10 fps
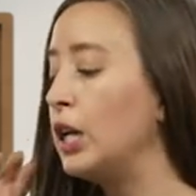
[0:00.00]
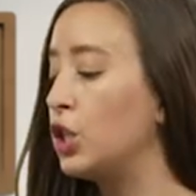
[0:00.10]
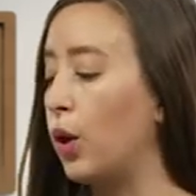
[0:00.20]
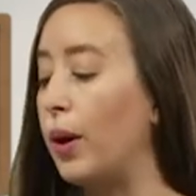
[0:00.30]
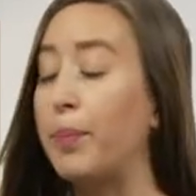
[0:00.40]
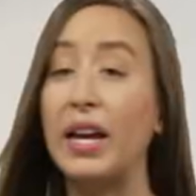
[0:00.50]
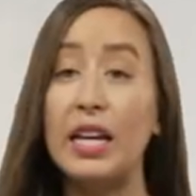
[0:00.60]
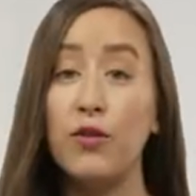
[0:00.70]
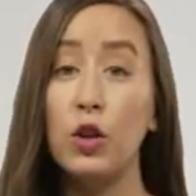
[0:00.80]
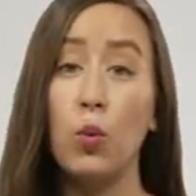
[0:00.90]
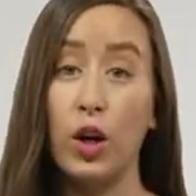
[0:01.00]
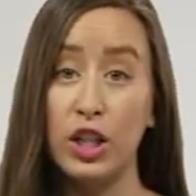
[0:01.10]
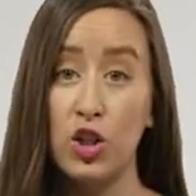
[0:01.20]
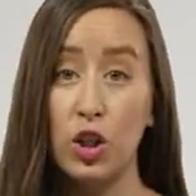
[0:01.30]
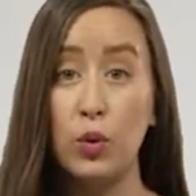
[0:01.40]
So, but if you
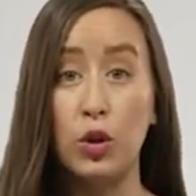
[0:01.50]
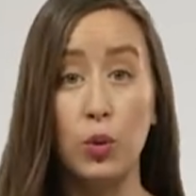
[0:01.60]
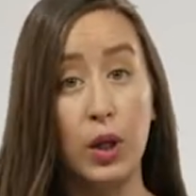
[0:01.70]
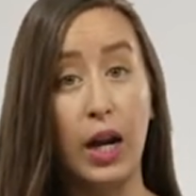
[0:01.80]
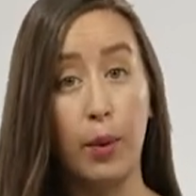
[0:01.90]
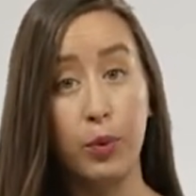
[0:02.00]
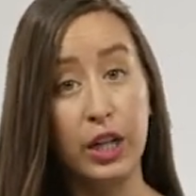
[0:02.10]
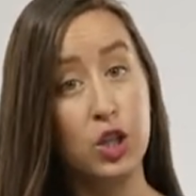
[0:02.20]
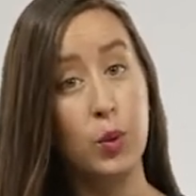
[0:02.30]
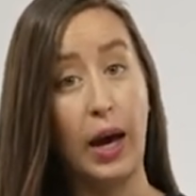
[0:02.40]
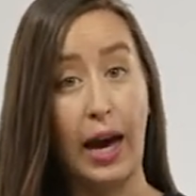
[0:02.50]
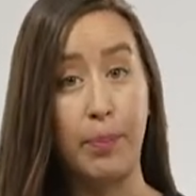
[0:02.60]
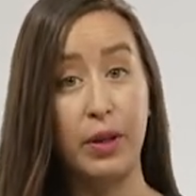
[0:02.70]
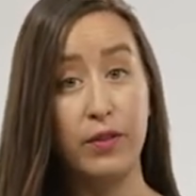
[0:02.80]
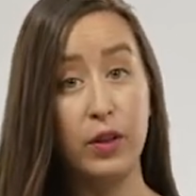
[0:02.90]
wanted to, you could upgrade to a
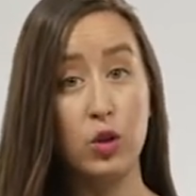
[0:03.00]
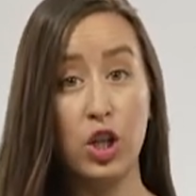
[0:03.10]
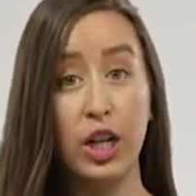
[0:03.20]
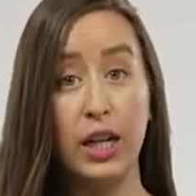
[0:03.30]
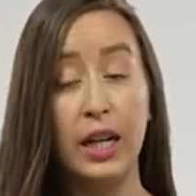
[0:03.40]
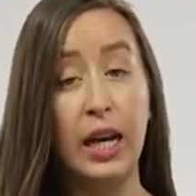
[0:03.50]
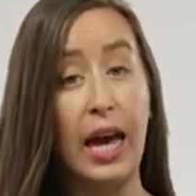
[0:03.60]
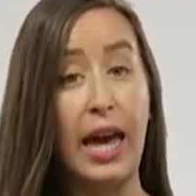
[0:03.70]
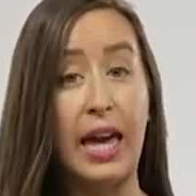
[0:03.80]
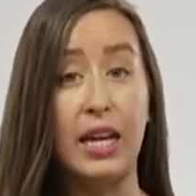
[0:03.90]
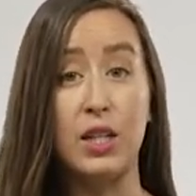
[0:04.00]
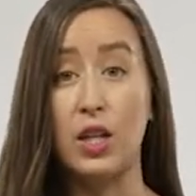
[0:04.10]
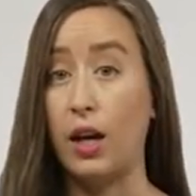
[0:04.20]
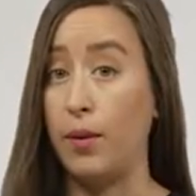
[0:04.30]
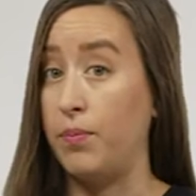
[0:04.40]
HEPA filter, and
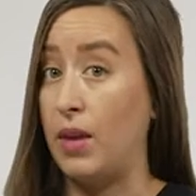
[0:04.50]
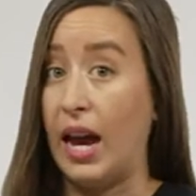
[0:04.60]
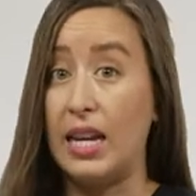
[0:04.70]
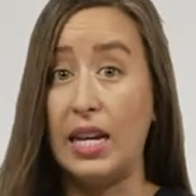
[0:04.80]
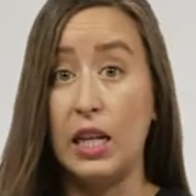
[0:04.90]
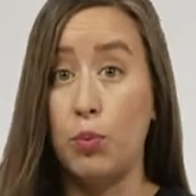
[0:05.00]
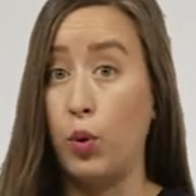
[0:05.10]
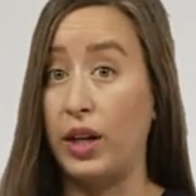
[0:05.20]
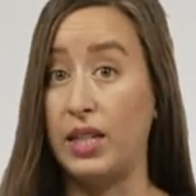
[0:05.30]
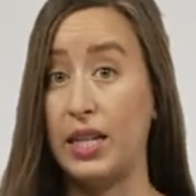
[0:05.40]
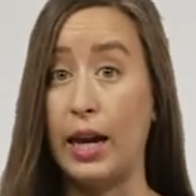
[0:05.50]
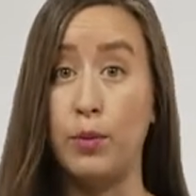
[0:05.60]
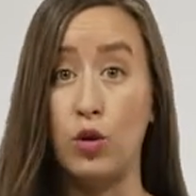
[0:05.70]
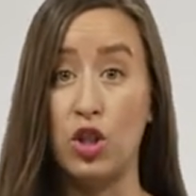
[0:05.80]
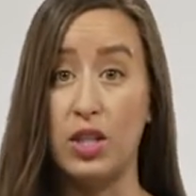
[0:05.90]
at any point in
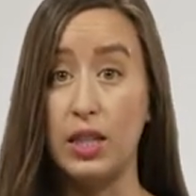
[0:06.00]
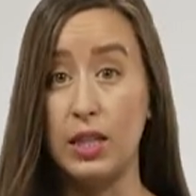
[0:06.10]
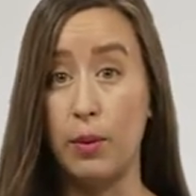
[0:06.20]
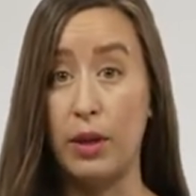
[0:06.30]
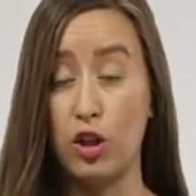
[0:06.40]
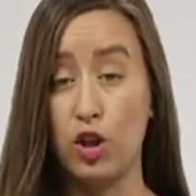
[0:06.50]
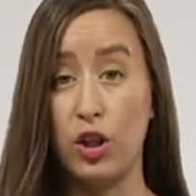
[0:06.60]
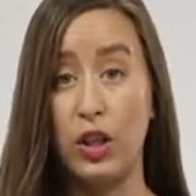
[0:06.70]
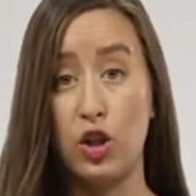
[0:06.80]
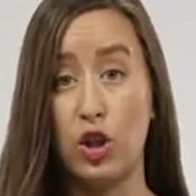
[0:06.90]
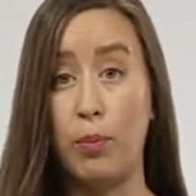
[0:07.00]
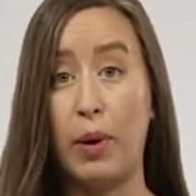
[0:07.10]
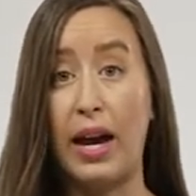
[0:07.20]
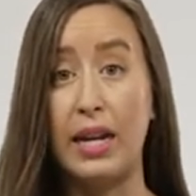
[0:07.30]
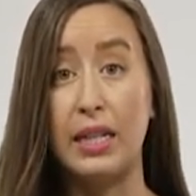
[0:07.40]
time, you just need to make sure that you're
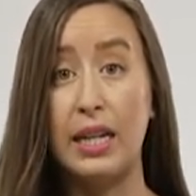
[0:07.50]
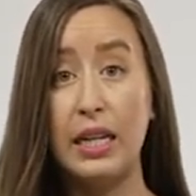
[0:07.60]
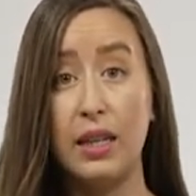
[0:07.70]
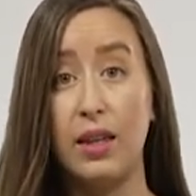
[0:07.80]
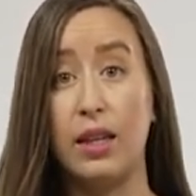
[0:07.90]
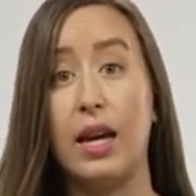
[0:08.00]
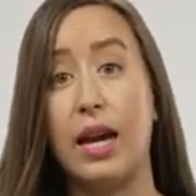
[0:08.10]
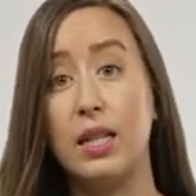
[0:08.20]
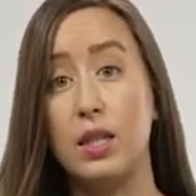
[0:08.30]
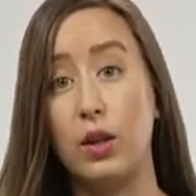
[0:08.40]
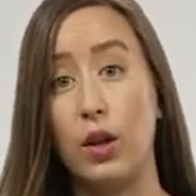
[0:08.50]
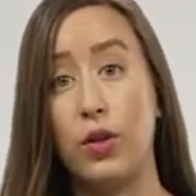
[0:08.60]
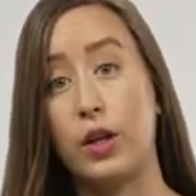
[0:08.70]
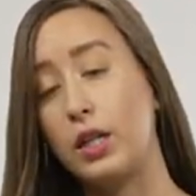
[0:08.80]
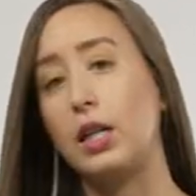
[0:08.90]
buying anything that ends in the
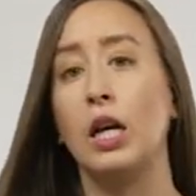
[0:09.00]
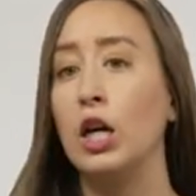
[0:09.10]
30.